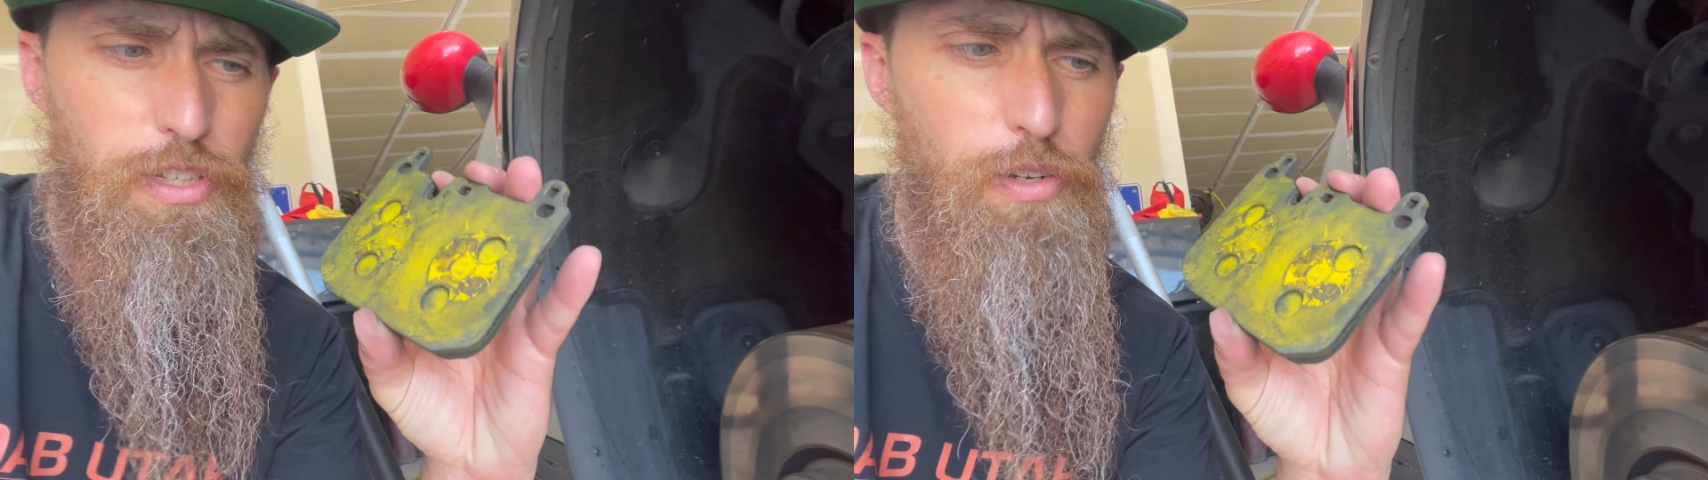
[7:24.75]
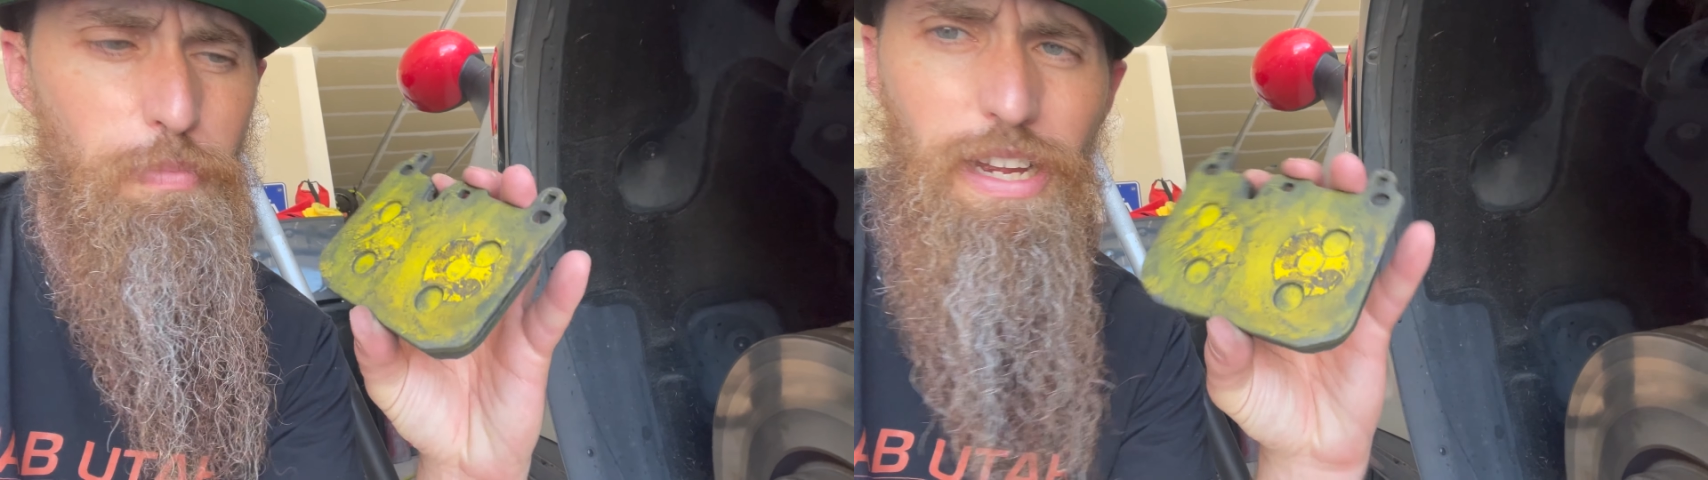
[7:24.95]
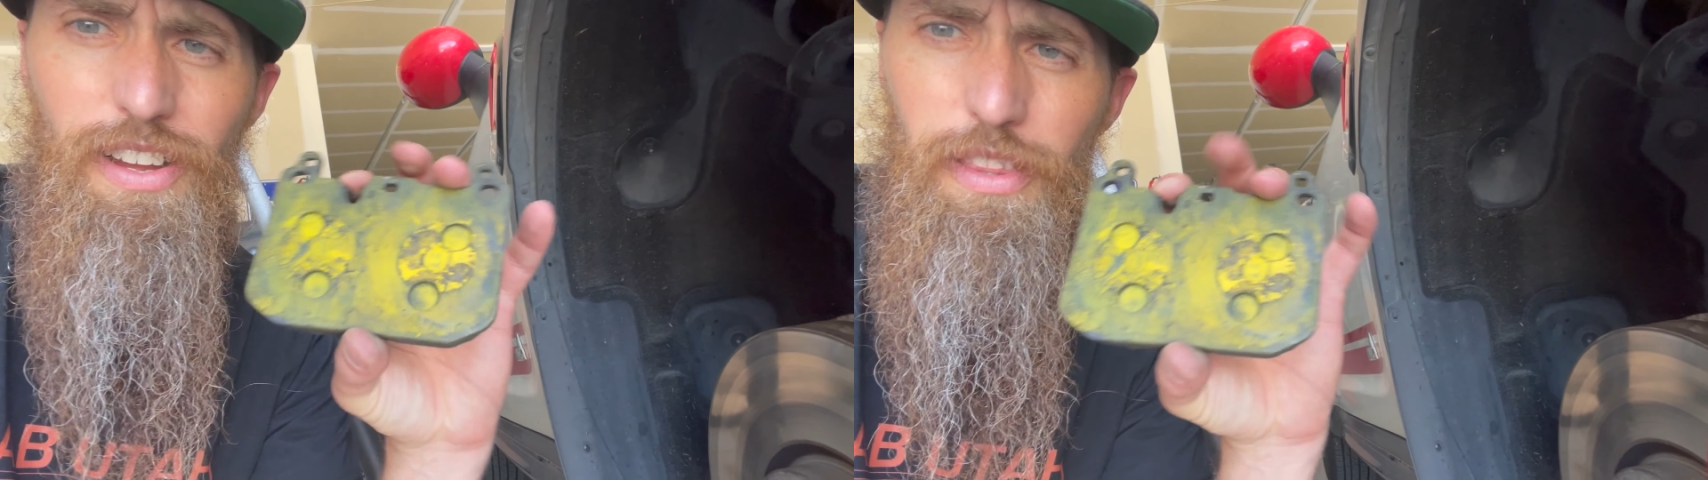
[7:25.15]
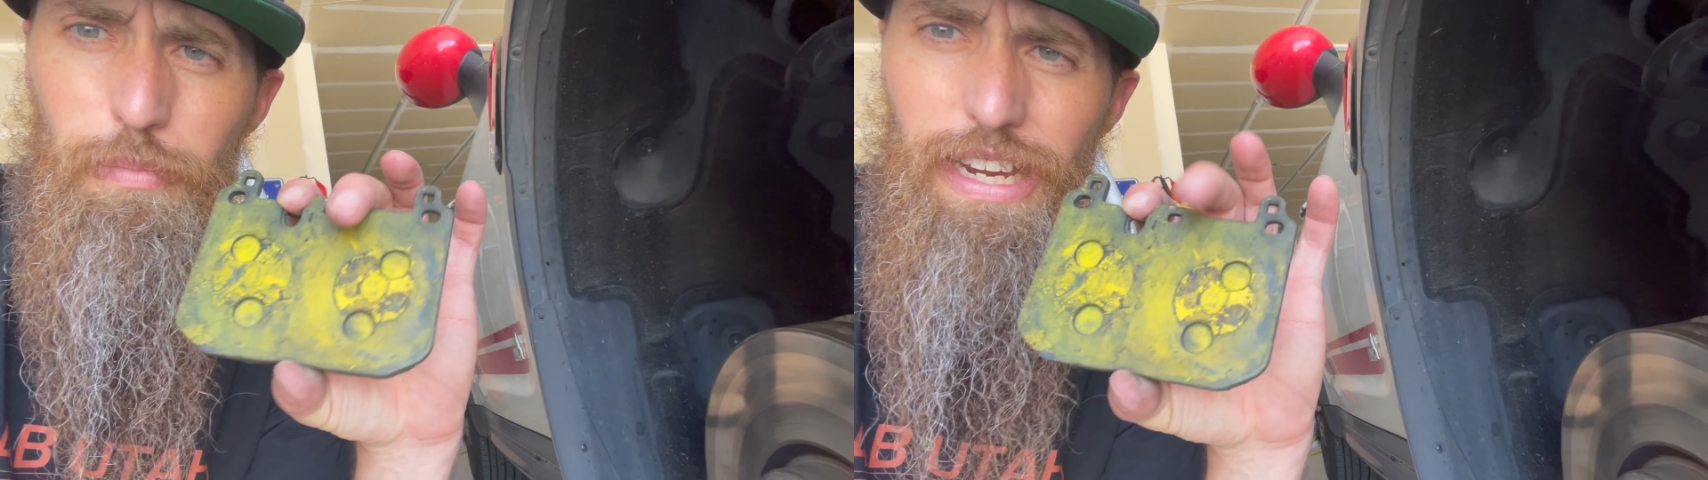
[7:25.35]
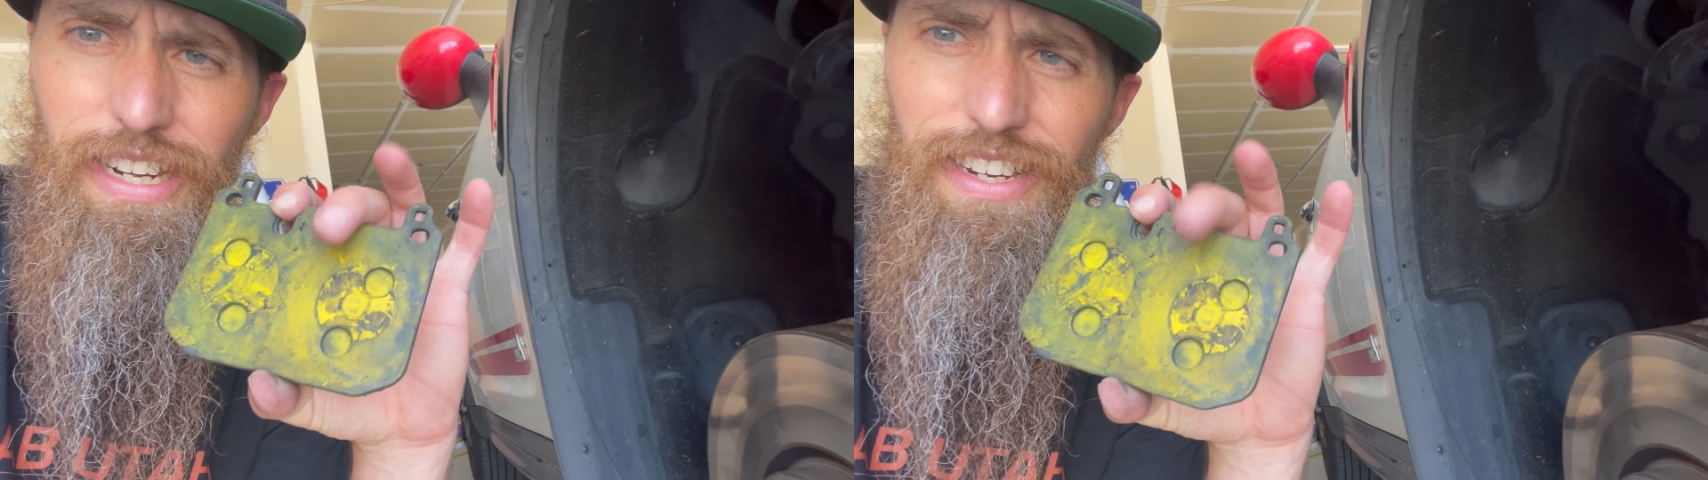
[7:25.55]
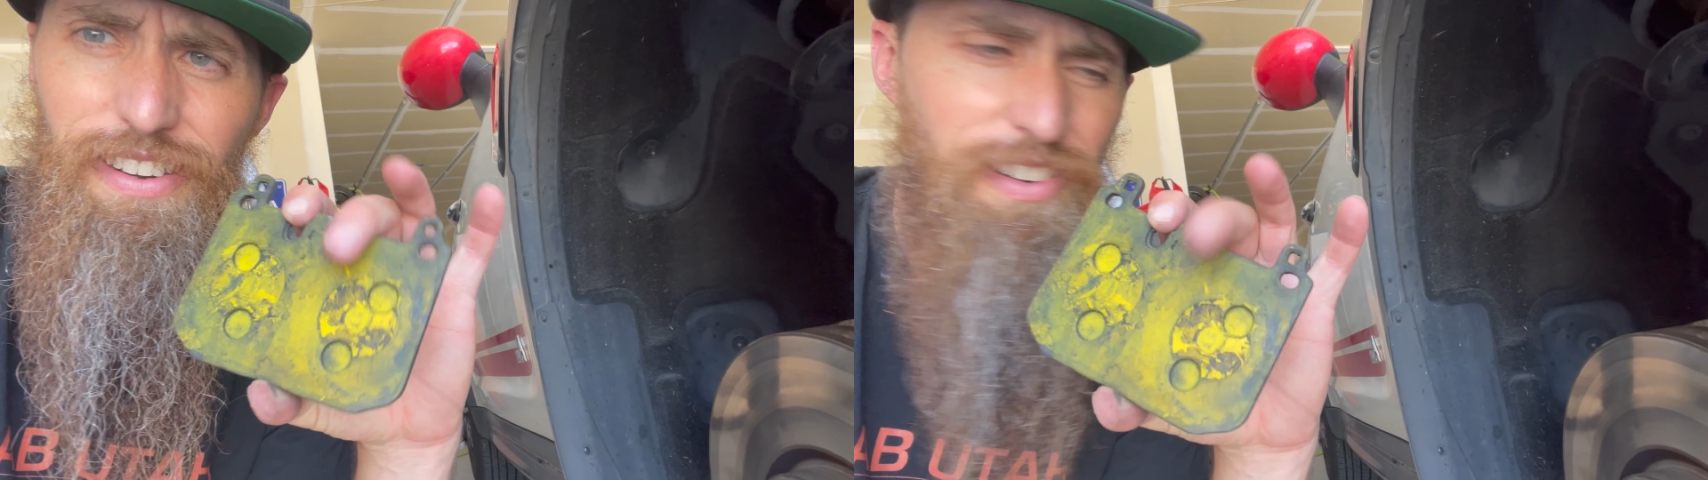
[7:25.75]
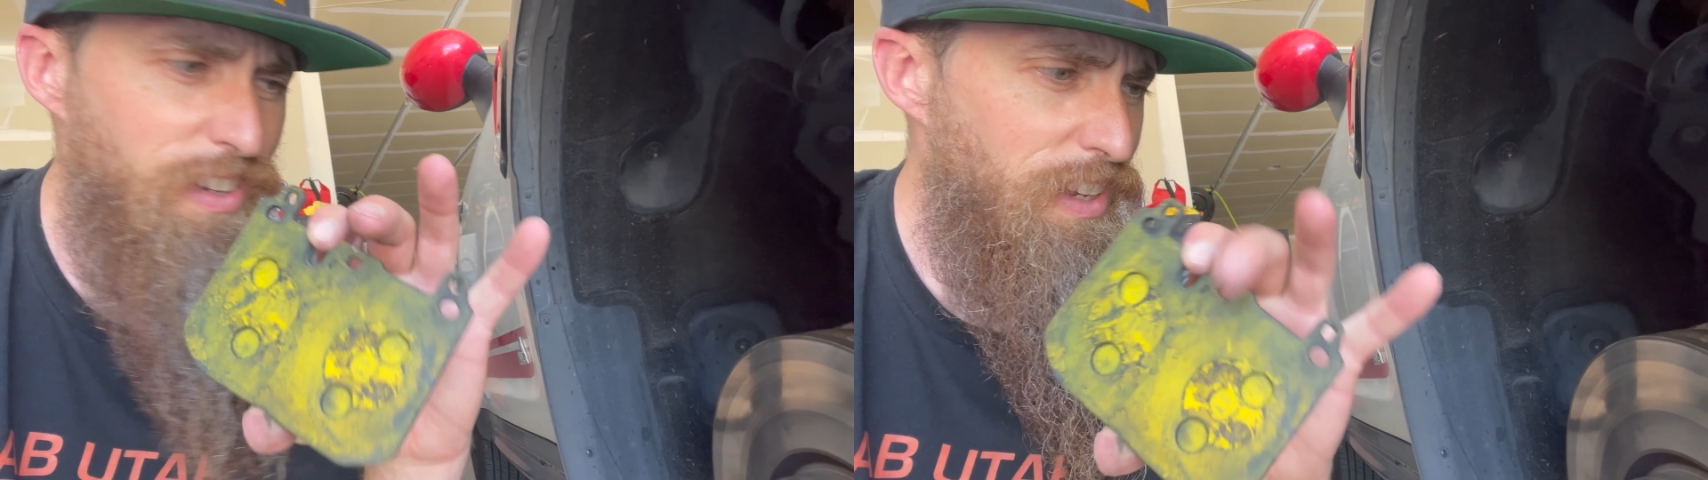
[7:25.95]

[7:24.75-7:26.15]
go back on the back here,